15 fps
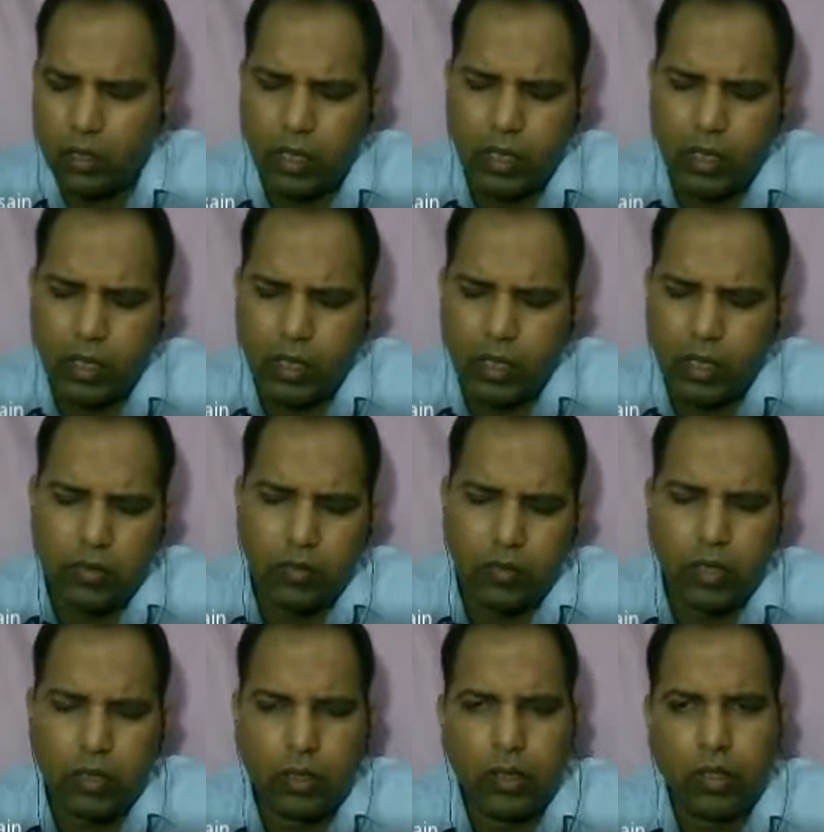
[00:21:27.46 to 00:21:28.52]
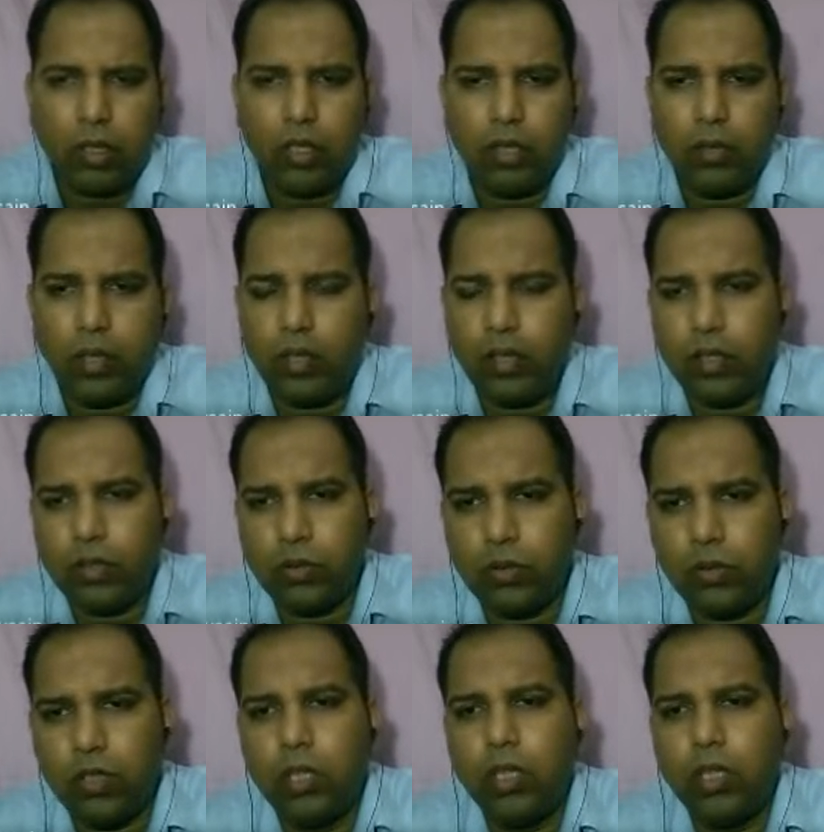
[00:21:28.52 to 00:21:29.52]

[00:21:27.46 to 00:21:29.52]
That's very well understood